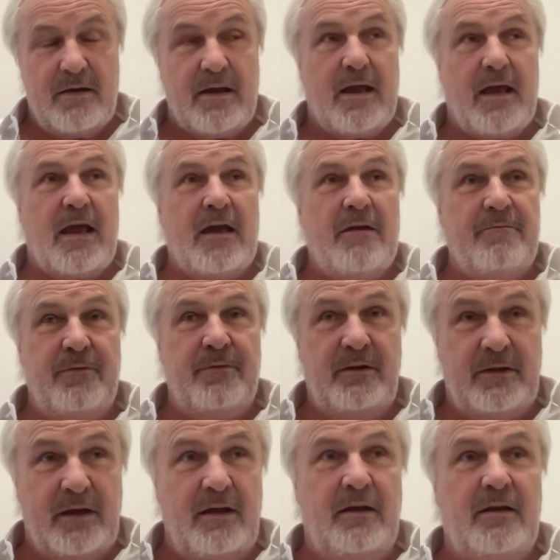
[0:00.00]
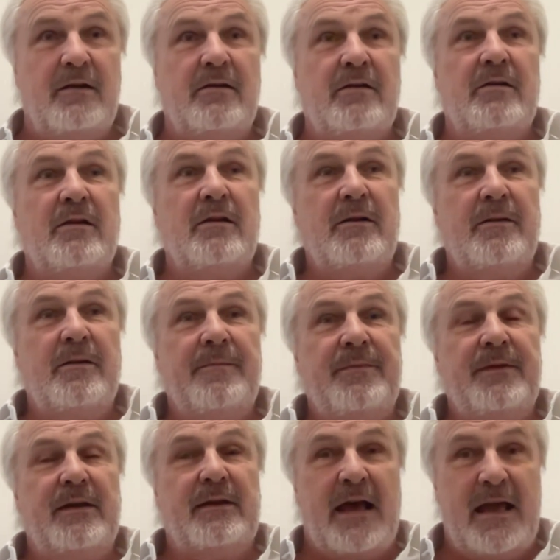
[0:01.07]
Everything
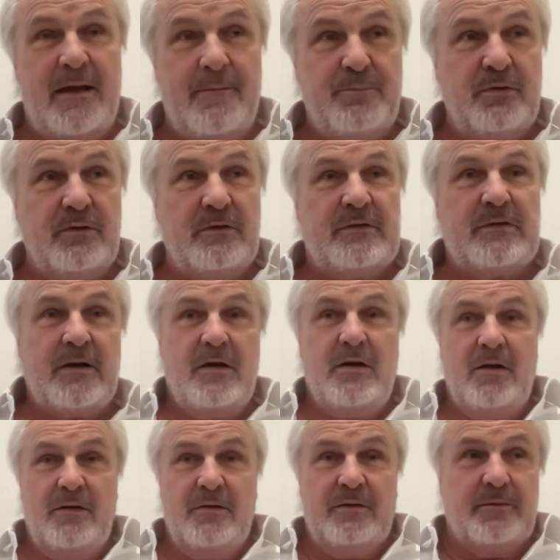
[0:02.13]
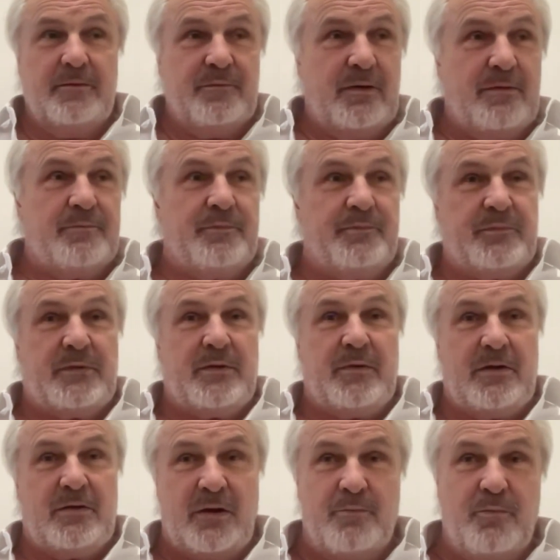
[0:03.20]
that happens,
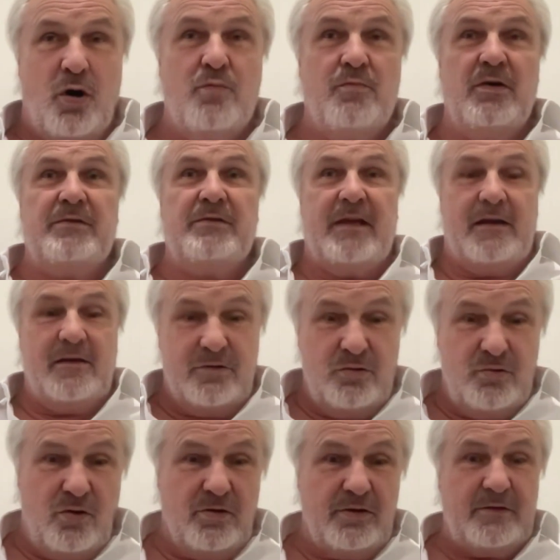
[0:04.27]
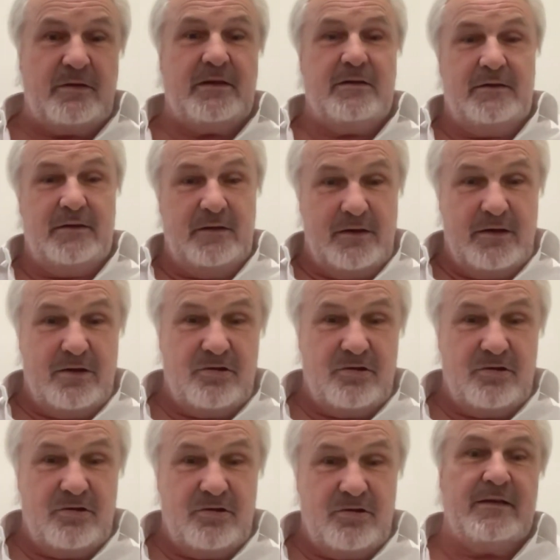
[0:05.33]
the moment they are not
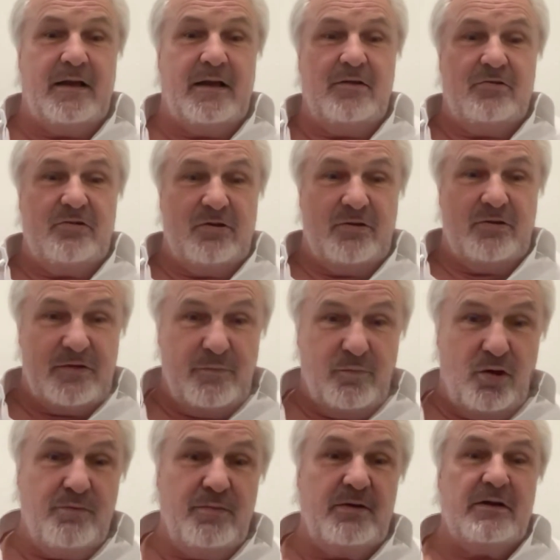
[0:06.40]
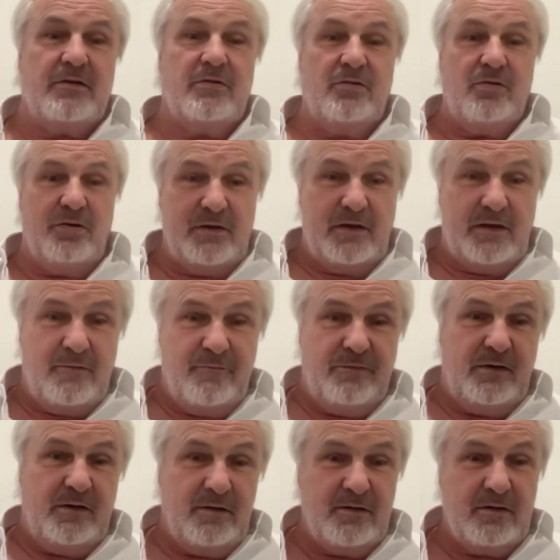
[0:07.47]
sharing intelligence, the moment they're not
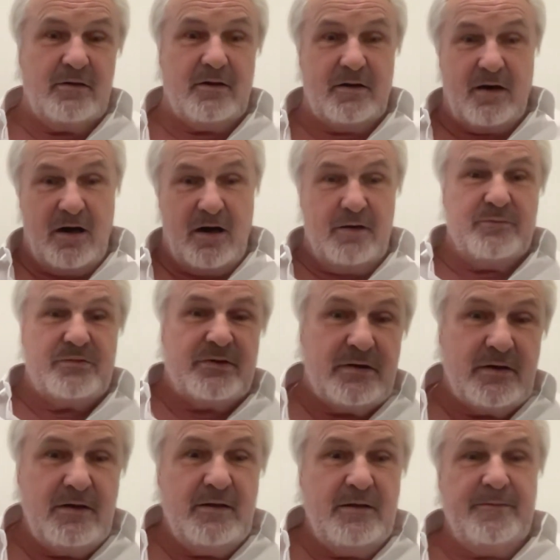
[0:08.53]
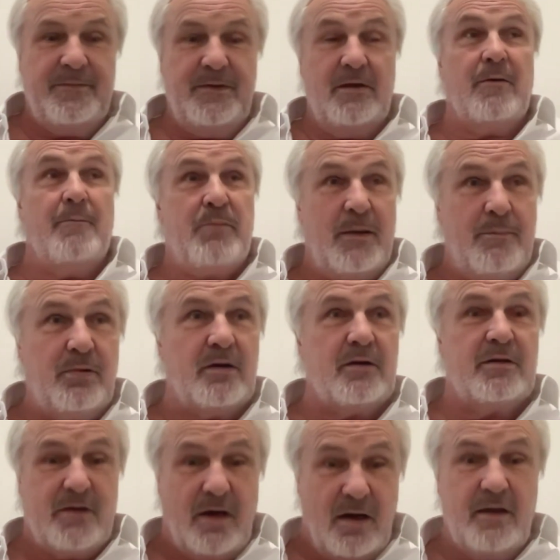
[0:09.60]
giving arms, people are
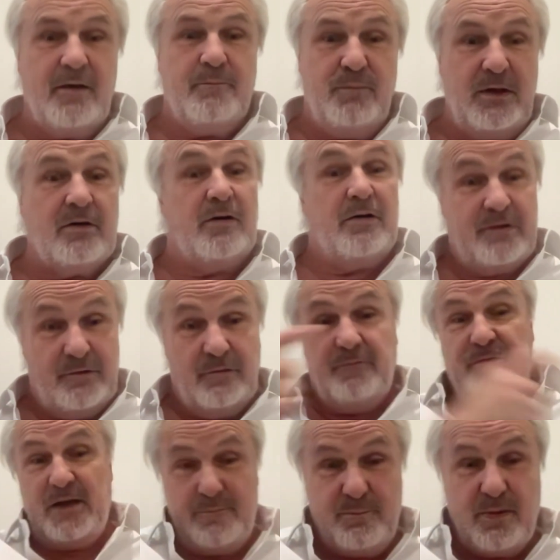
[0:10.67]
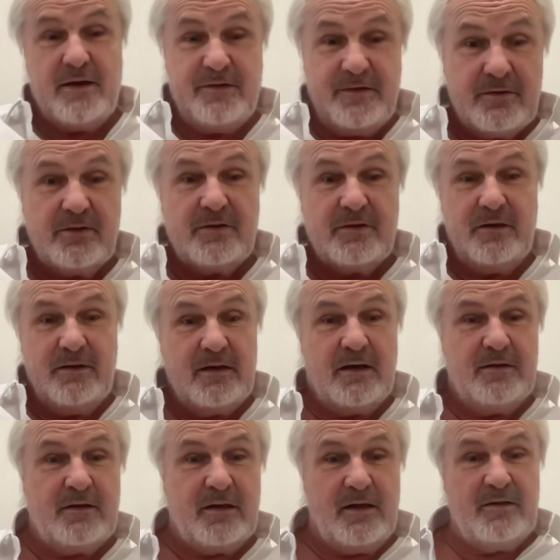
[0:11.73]
dying because of that bastard
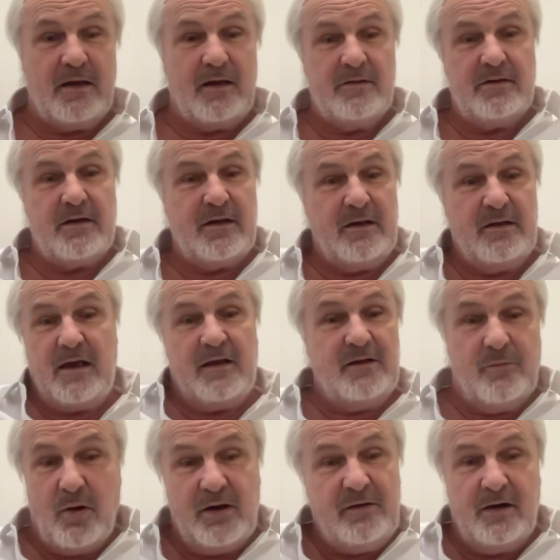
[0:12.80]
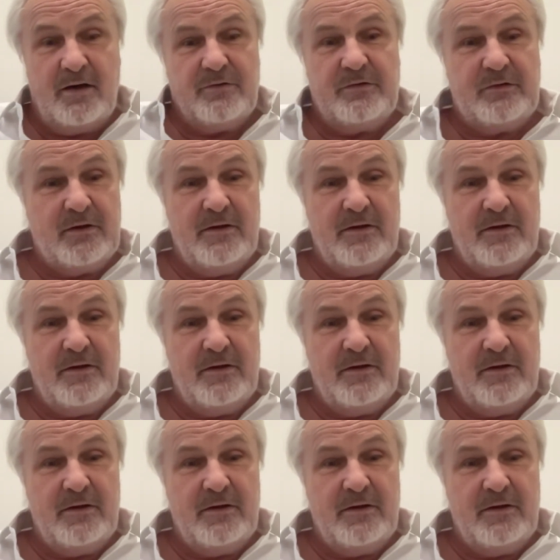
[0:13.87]
in the White House.